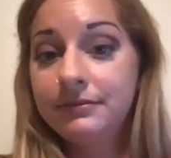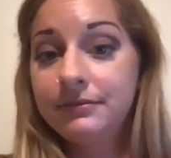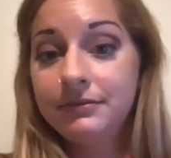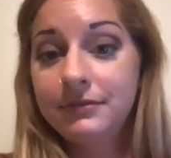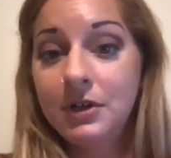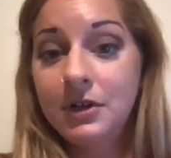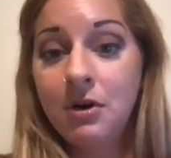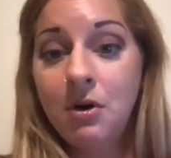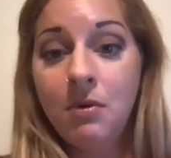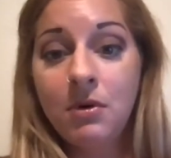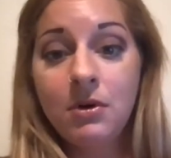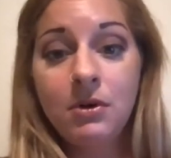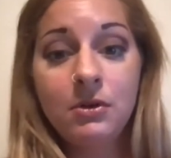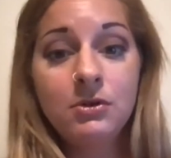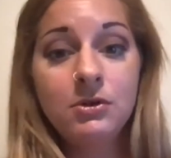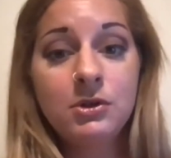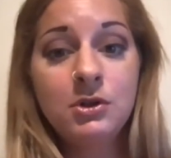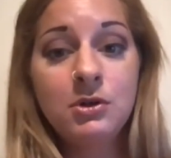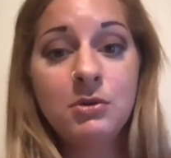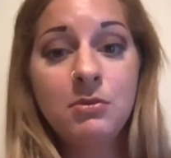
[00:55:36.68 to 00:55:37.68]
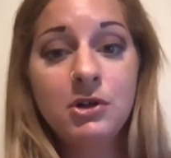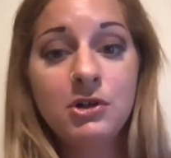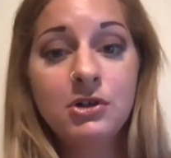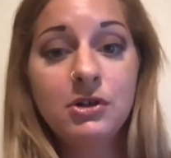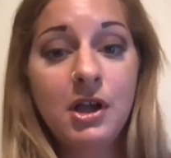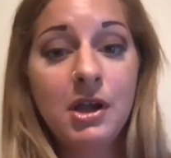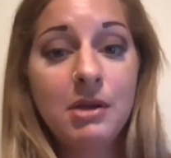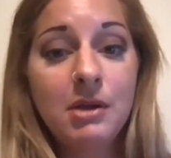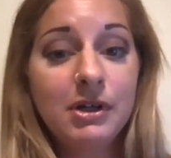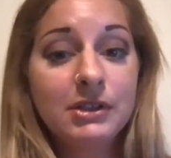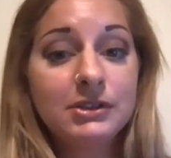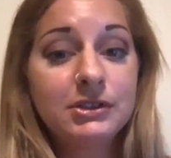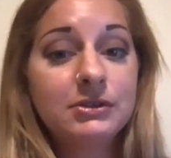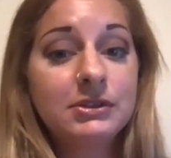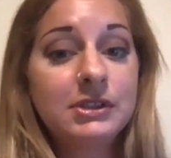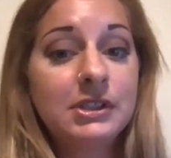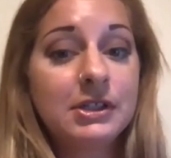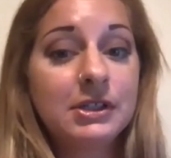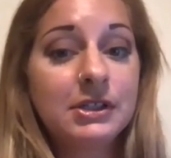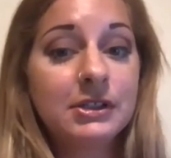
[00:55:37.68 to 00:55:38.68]
you don't want to lose too much leg muscle
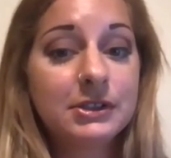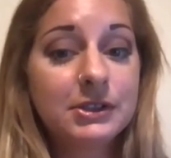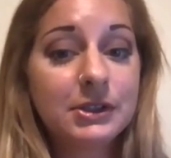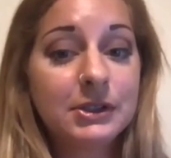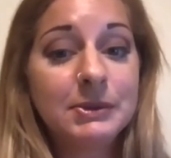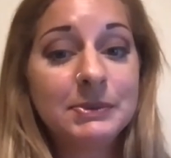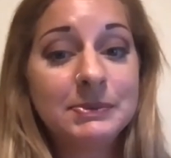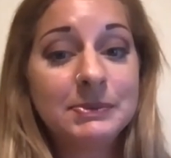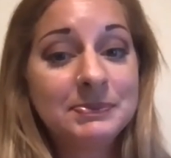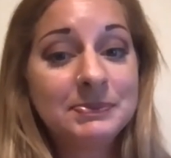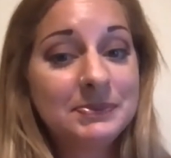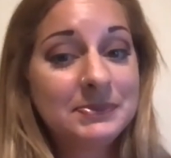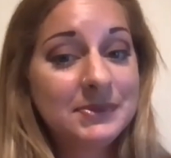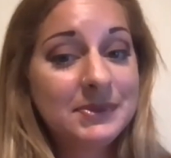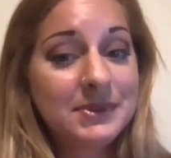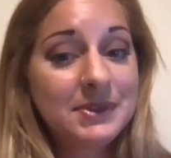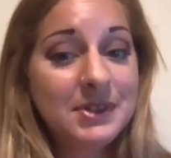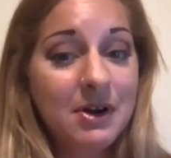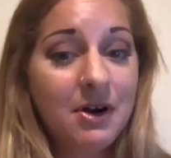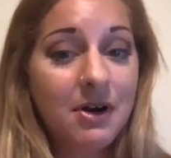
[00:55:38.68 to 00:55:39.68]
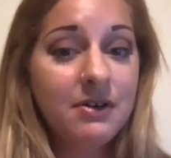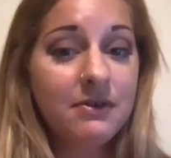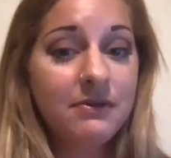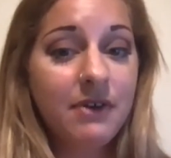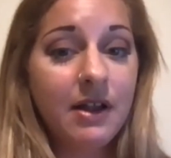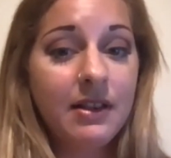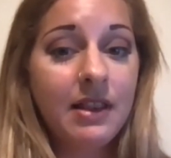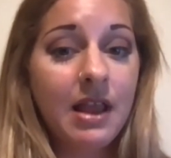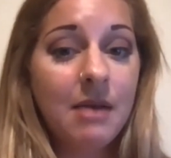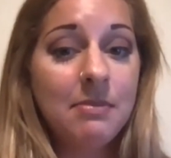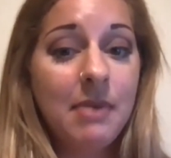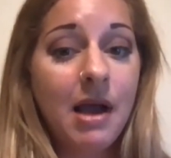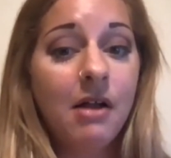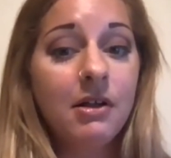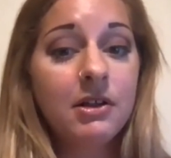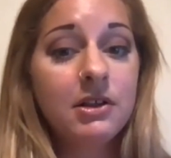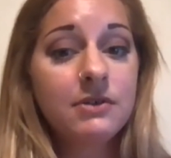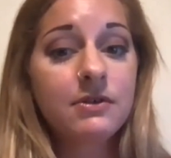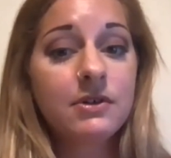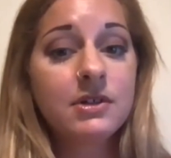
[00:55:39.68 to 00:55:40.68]
either. So hard to find that
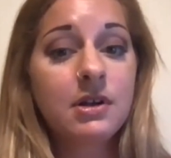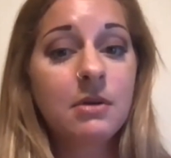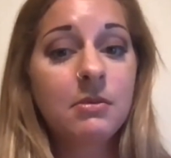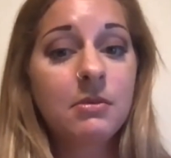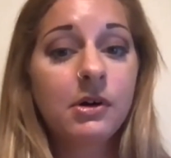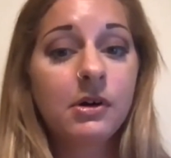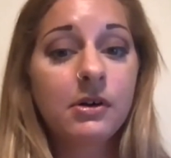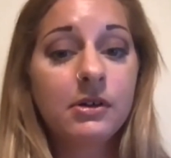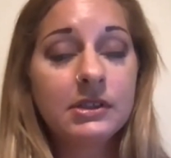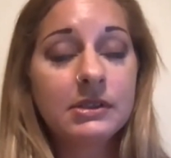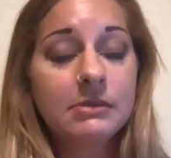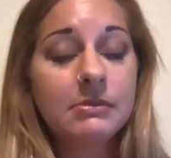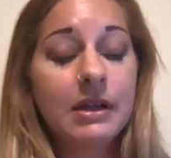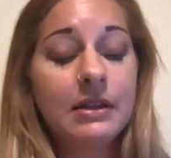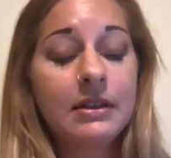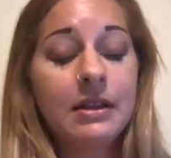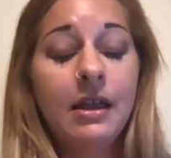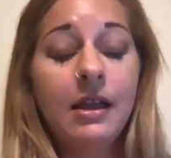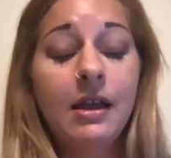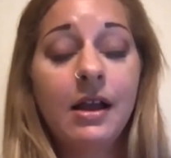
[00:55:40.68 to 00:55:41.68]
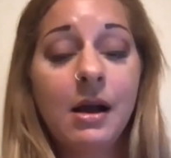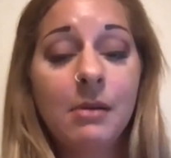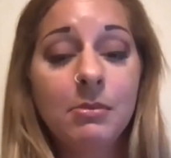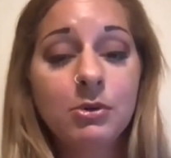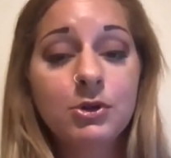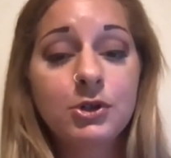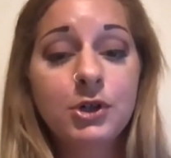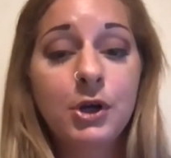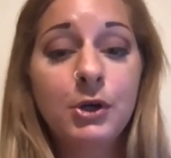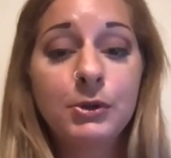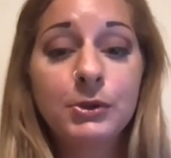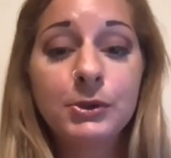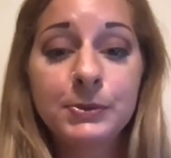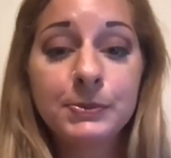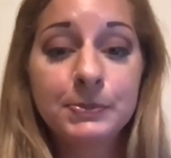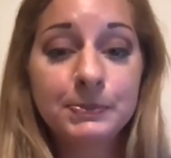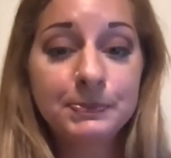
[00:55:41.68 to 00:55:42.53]
balance for some girls. It might take a couple shows.